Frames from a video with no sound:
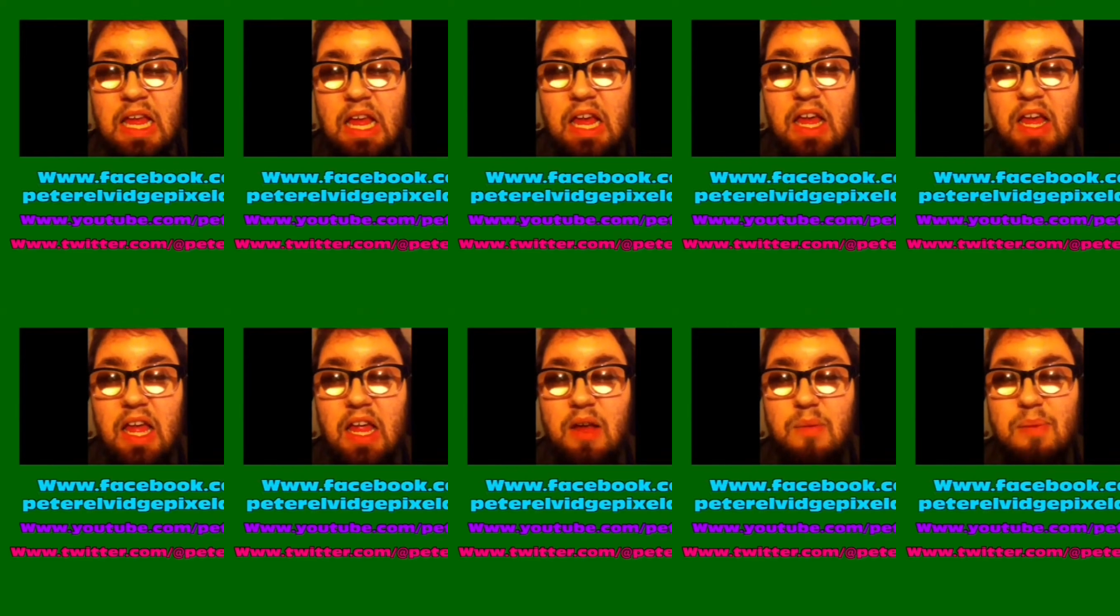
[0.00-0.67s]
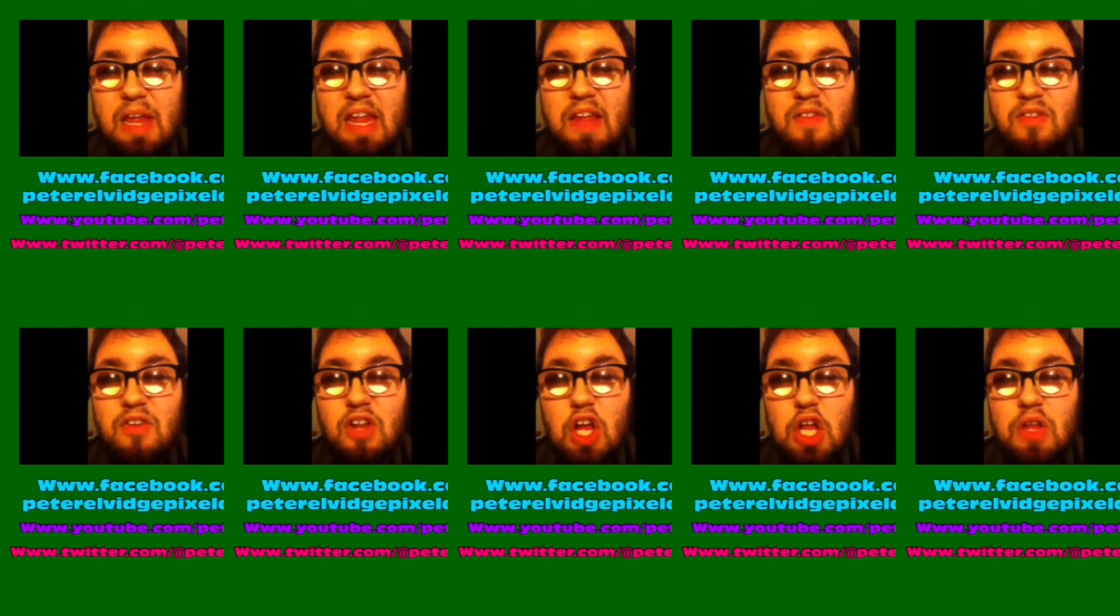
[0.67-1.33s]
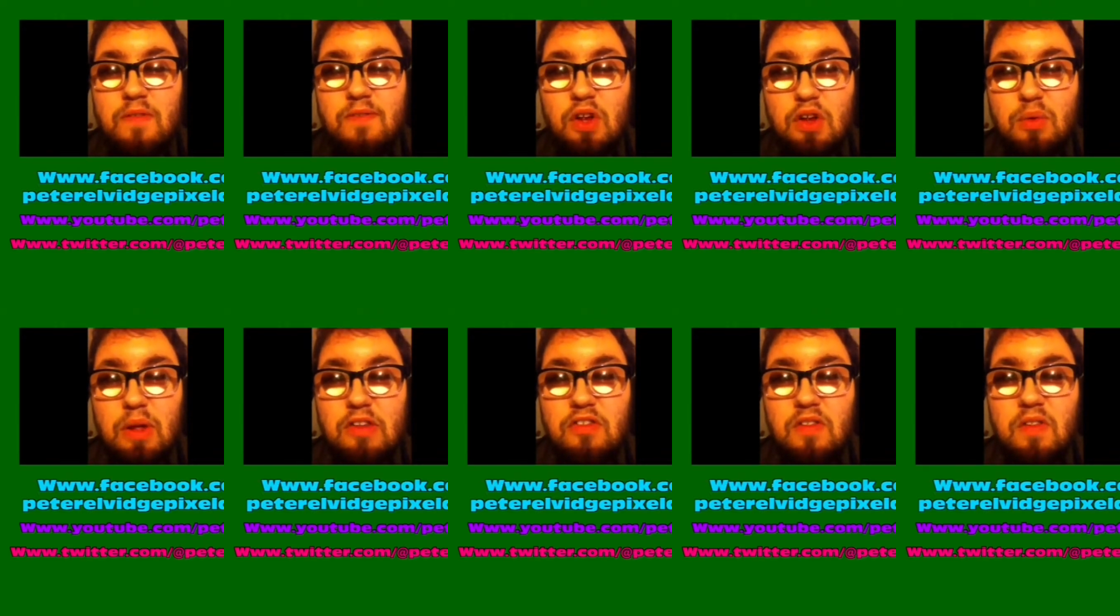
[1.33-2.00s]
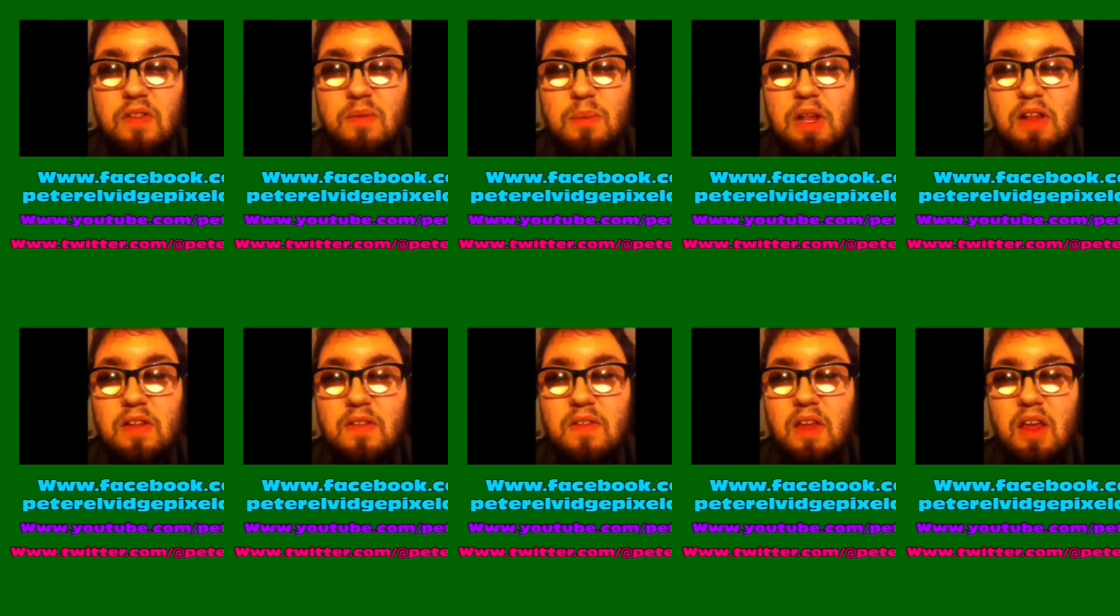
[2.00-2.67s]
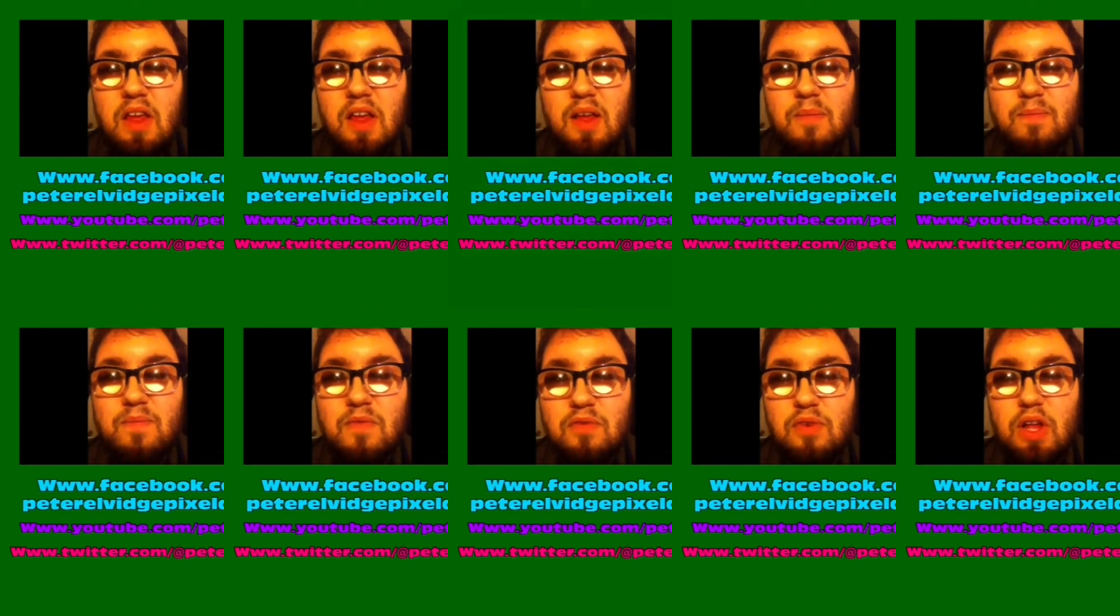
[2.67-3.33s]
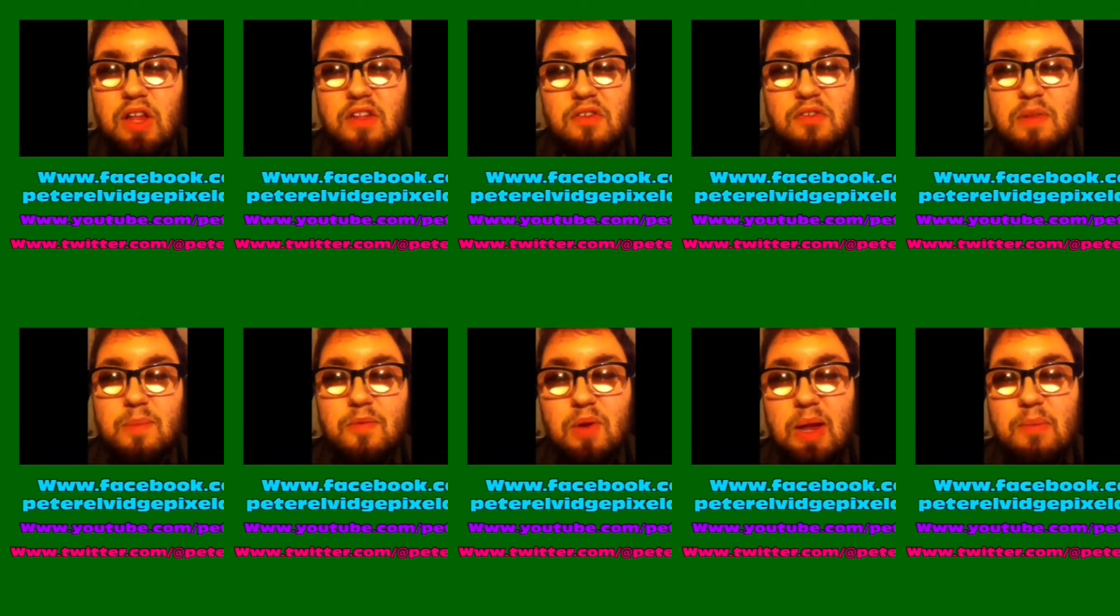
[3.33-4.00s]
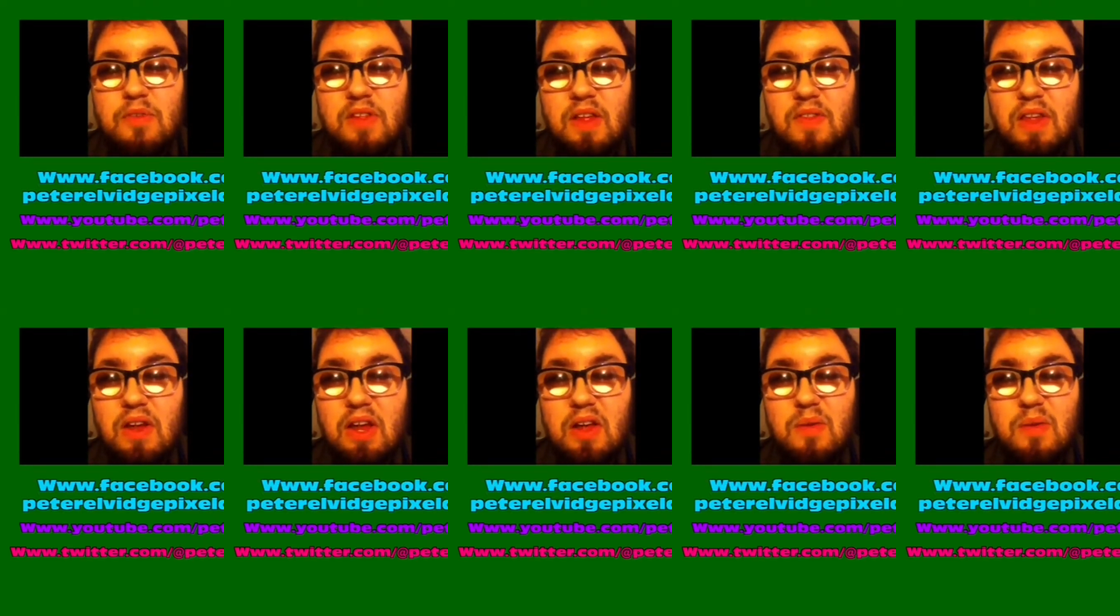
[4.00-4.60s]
Uh, I hope I answered all of your questions as well as um, for all you subscribers out there.